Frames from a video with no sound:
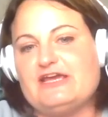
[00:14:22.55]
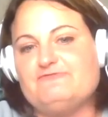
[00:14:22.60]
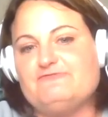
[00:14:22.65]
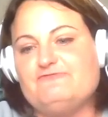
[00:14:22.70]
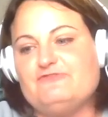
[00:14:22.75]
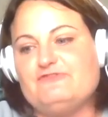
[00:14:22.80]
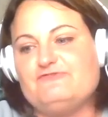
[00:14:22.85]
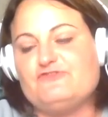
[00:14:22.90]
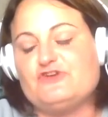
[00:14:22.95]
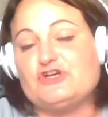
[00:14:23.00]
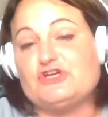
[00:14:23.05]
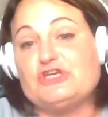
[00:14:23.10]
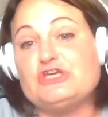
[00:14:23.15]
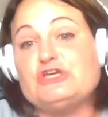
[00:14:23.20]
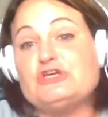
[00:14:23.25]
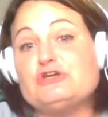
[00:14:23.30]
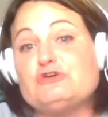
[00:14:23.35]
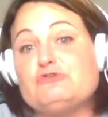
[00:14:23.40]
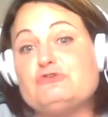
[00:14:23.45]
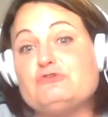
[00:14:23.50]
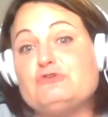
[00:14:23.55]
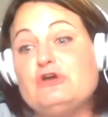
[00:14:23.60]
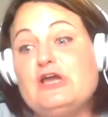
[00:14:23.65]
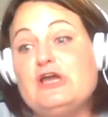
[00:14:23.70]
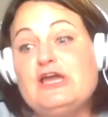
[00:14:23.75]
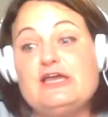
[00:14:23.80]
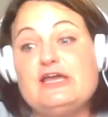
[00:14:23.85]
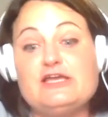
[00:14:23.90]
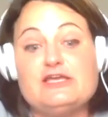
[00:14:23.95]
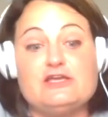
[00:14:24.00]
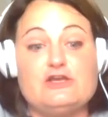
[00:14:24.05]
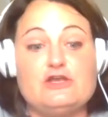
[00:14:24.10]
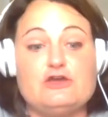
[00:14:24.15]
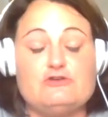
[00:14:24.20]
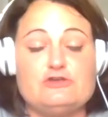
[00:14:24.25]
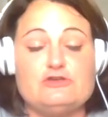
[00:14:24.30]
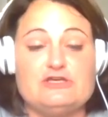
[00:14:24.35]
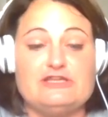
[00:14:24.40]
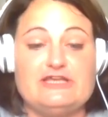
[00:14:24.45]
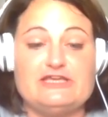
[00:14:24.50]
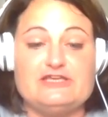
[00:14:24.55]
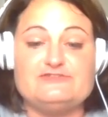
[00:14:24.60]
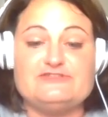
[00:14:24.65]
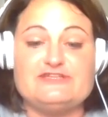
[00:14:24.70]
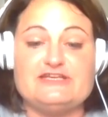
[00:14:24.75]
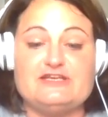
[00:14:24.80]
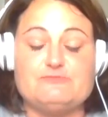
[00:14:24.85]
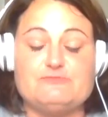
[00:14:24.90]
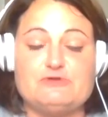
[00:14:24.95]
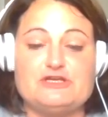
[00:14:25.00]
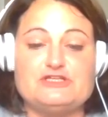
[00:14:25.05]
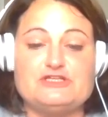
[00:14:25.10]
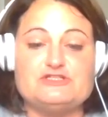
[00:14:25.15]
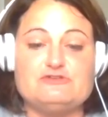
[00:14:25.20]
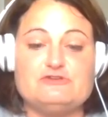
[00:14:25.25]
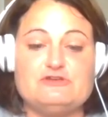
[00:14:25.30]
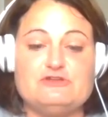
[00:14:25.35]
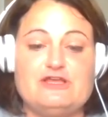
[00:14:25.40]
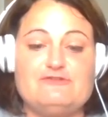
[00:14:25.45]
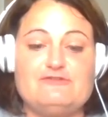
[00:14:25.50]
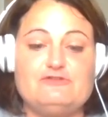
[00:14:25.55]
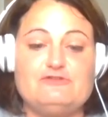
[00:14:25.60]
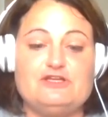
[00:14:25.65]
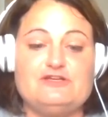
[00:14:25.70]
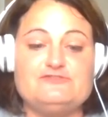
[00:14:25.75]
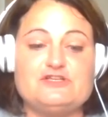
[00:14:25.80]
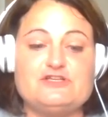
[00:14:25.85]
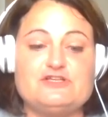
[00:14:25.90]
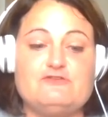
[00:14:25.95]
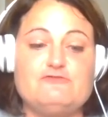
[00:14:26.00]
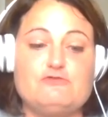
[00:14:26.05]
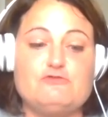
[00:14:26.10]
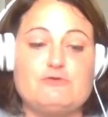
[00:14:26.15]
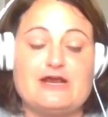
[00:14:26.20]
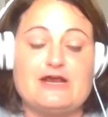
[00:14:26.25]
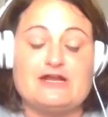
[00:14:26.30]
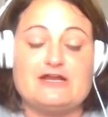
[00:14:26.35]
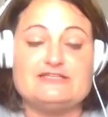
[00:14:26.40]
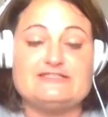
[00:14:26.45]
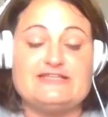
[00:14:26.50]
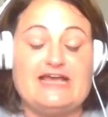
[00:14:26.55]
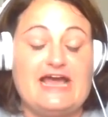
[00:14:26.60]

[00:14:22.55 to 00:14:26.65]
And for you, like you said, it brings you a level of self-awareness.